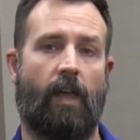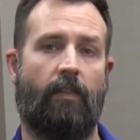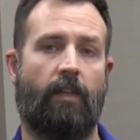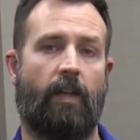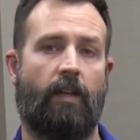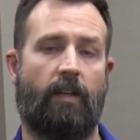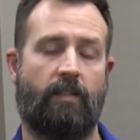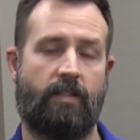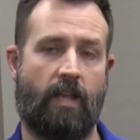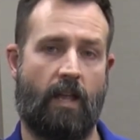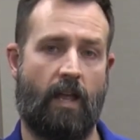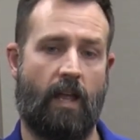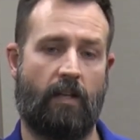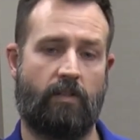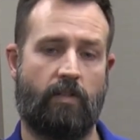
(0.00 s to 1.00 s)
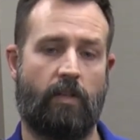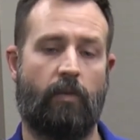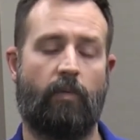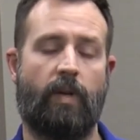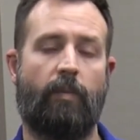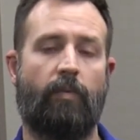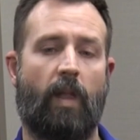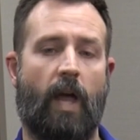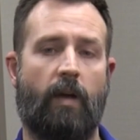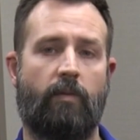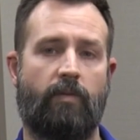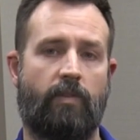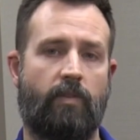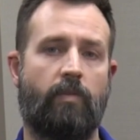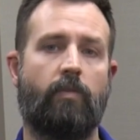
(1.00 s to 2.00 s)
and then it's actually
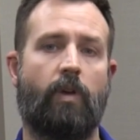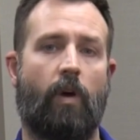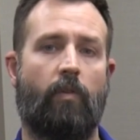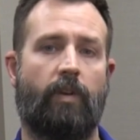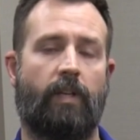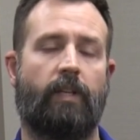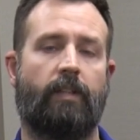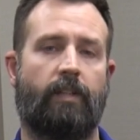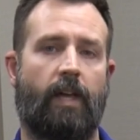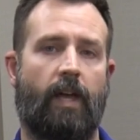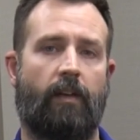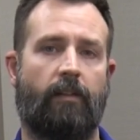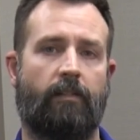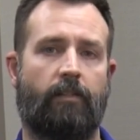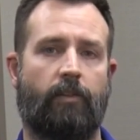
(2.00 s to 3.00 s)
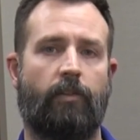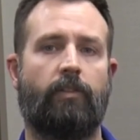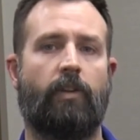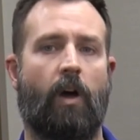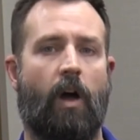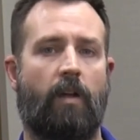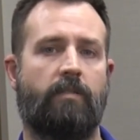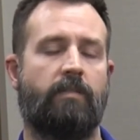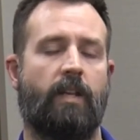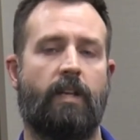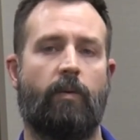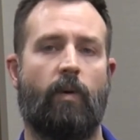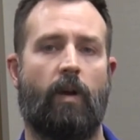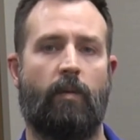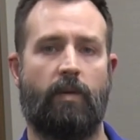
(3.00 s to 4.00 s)
reapplied with a new coating, and that could cost
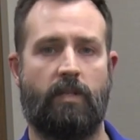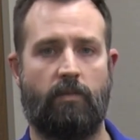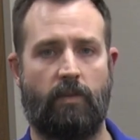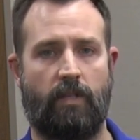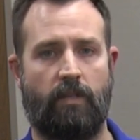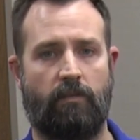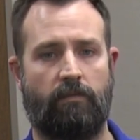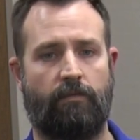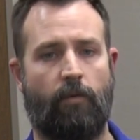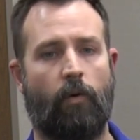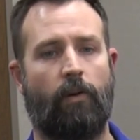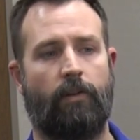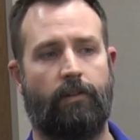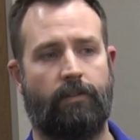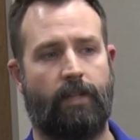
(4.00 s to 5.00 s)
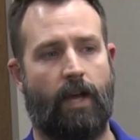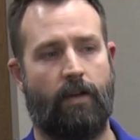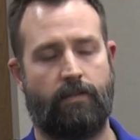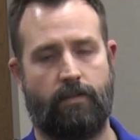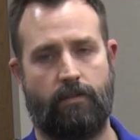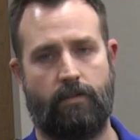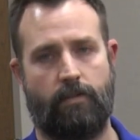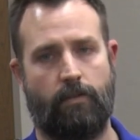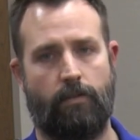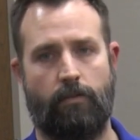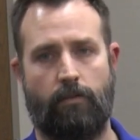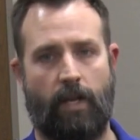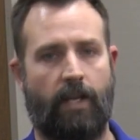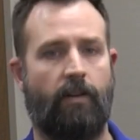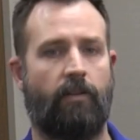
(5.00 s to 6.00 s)
anywhere between $400,000
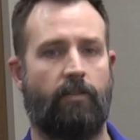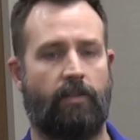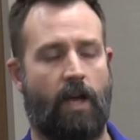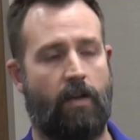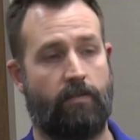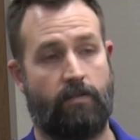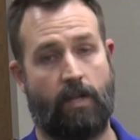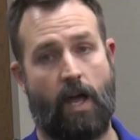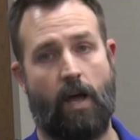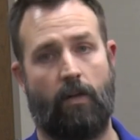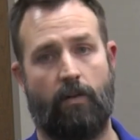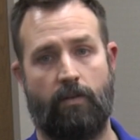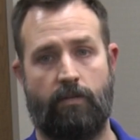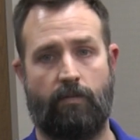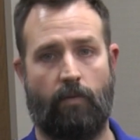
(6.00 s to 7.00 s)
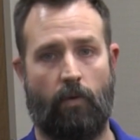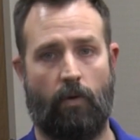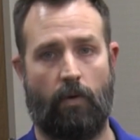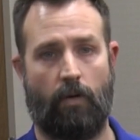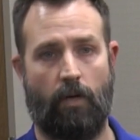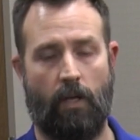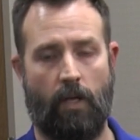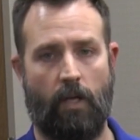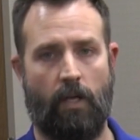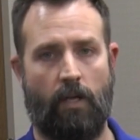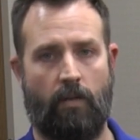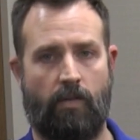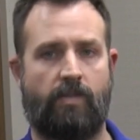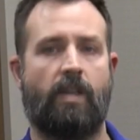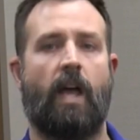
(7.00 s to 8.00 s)
to $800,000 for
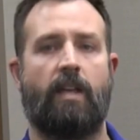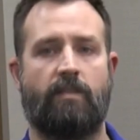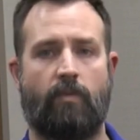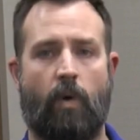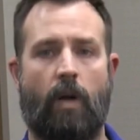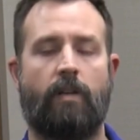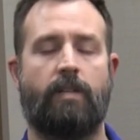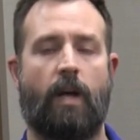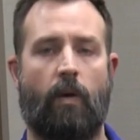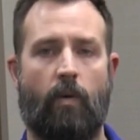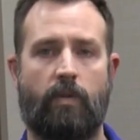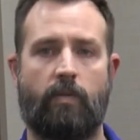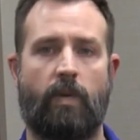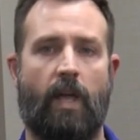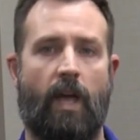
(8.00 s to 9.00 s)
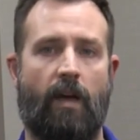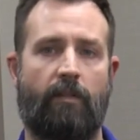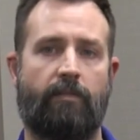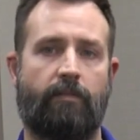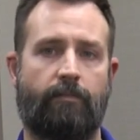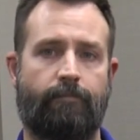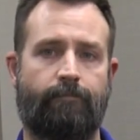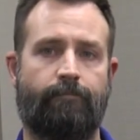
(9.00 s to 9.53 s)
the size of water towers we have.